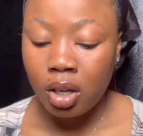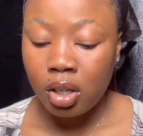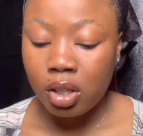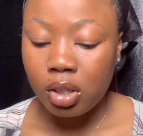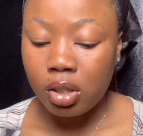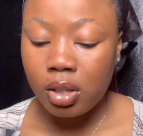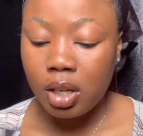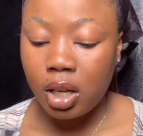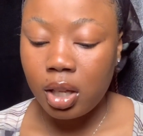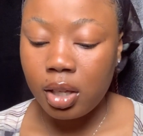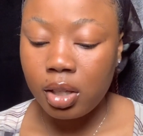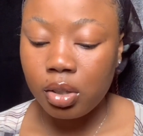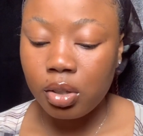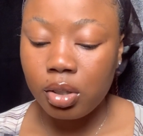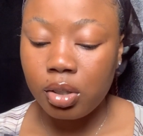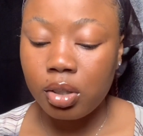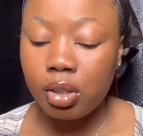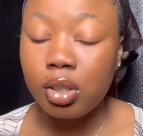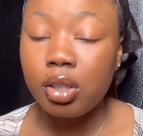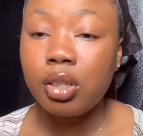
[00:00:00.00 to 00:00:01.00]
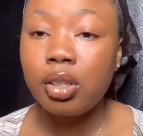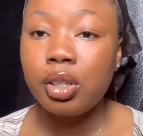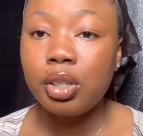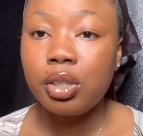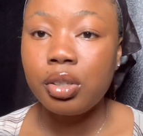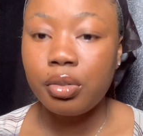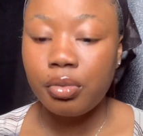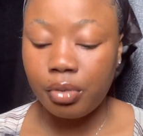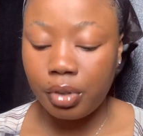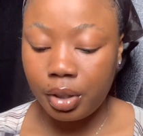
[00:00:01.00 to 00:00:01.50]
So now let's go to the
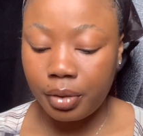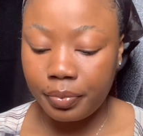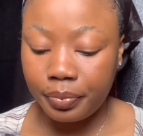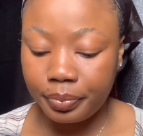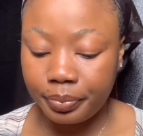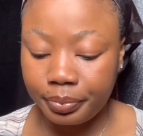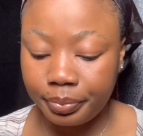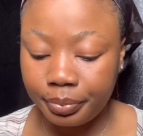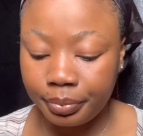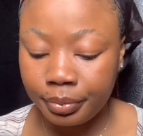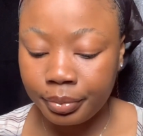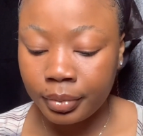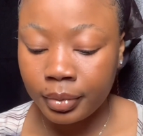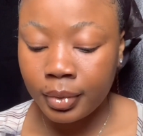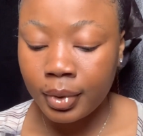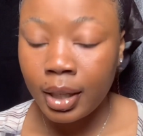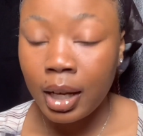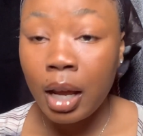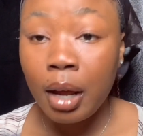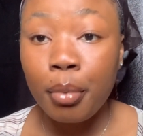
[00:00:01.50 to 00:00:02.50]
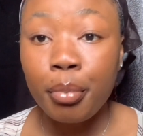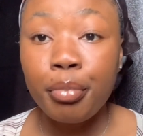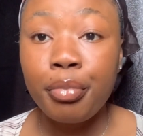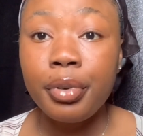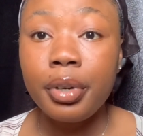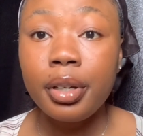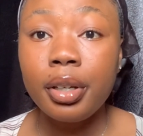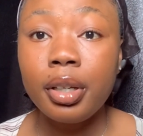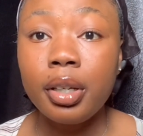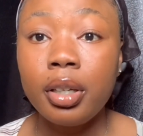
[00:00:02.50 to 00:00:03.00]
stationery.
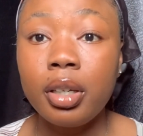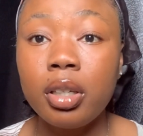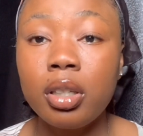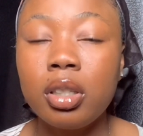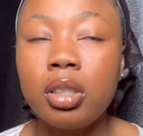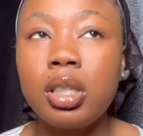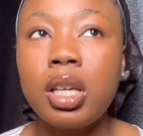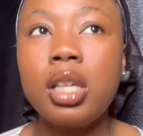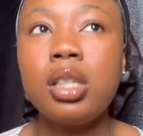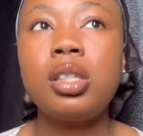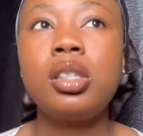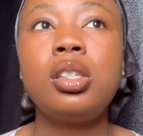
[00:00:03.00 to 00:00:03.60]
Bring, there's